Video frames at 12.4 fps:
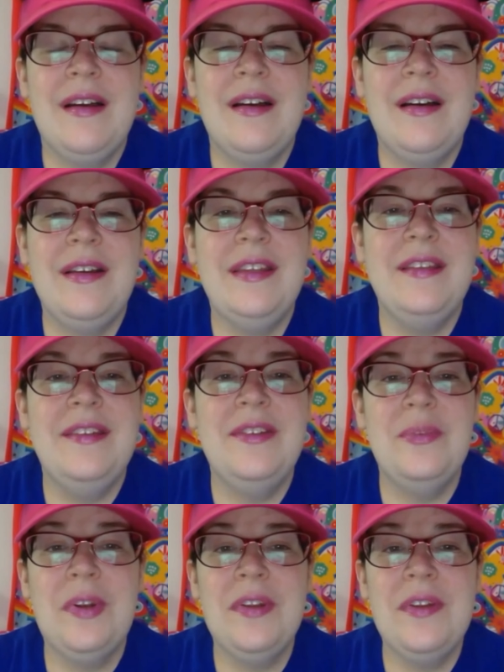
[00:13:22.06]
This is
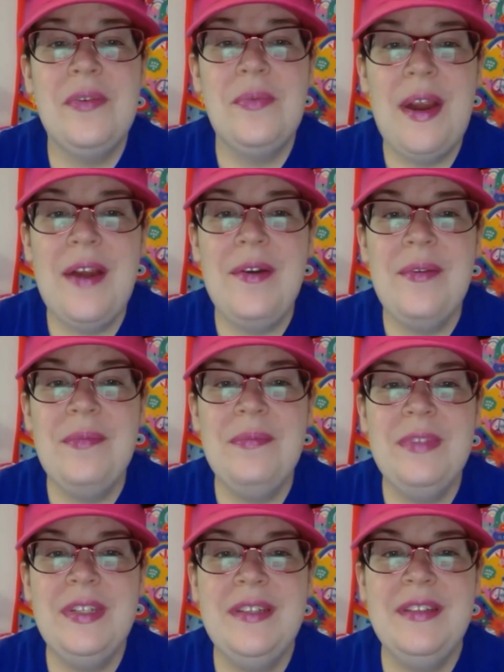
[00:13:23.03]
one of the rare
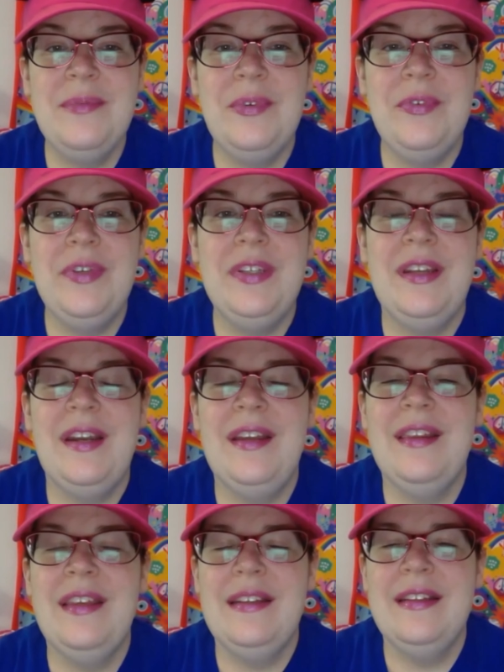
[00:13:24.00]
Disney movies that I
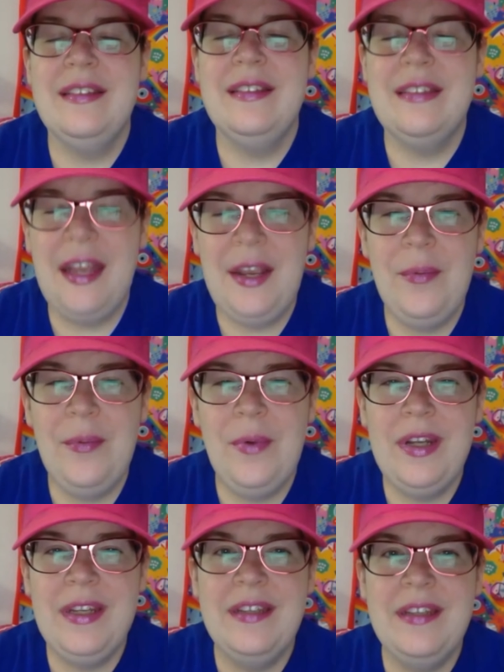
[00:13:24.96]
think the second
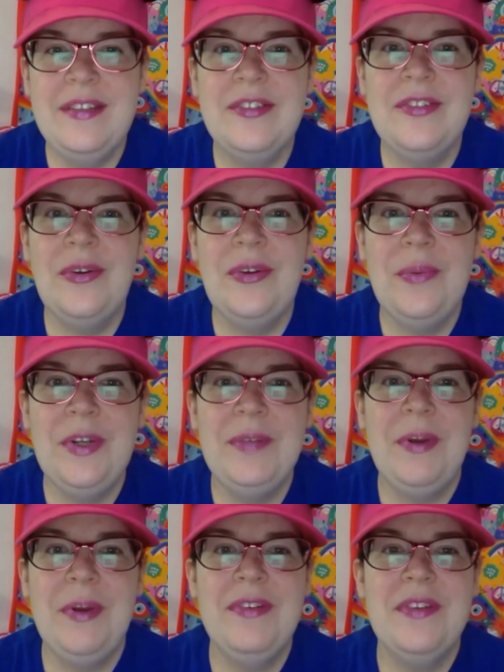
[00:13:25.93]
one is so much
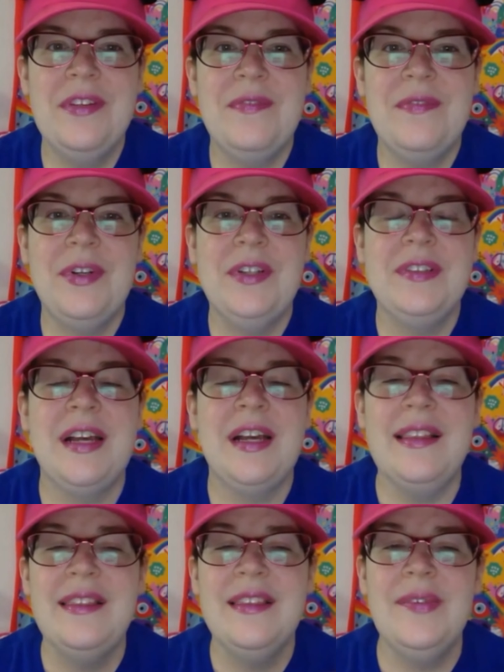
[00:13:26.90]
better than the first. I
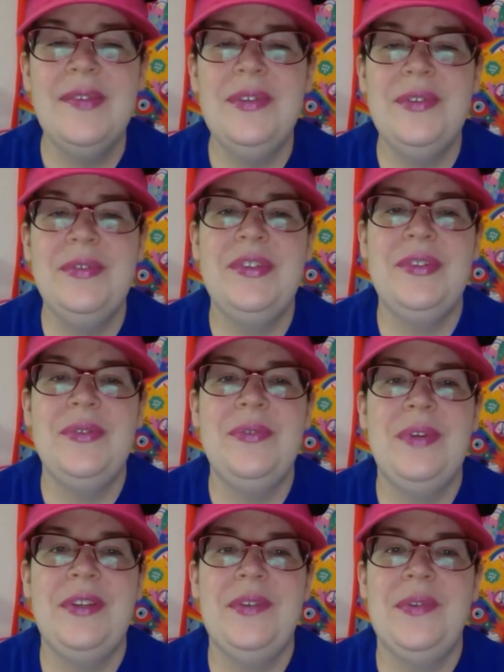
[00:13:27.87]
love the original
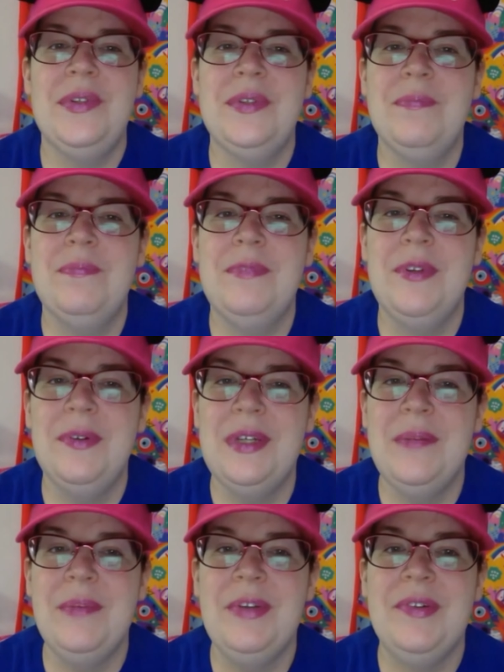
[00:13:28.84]
Rescuers, don't
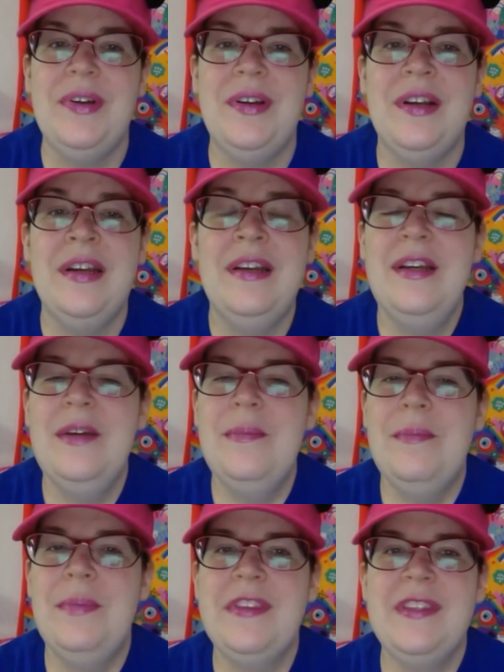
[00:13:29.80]
get me wrong,
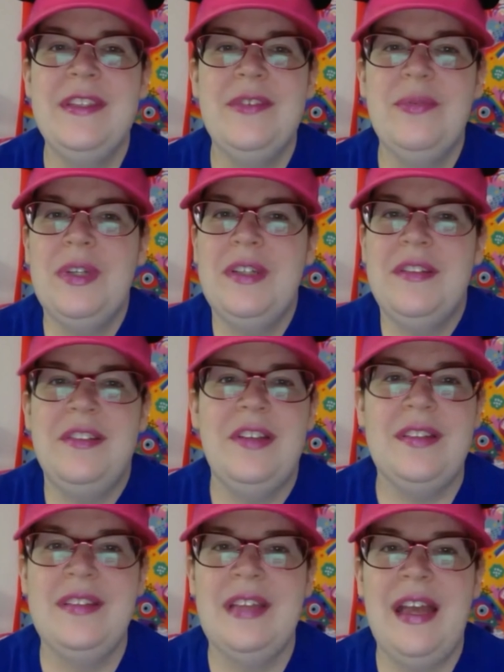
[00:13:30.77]
but this one
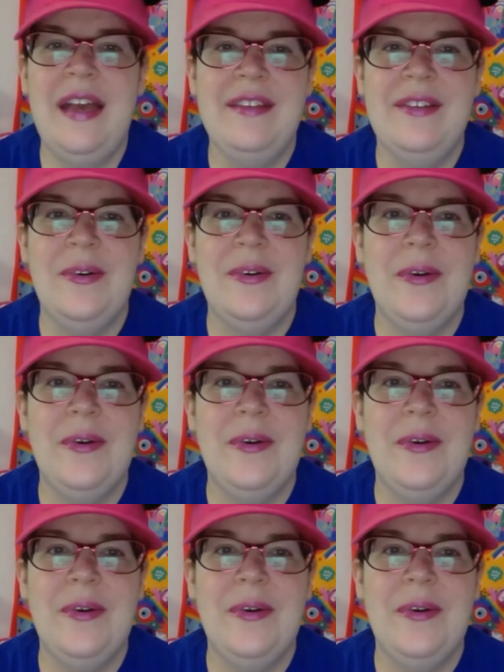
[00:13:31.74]
just has it all.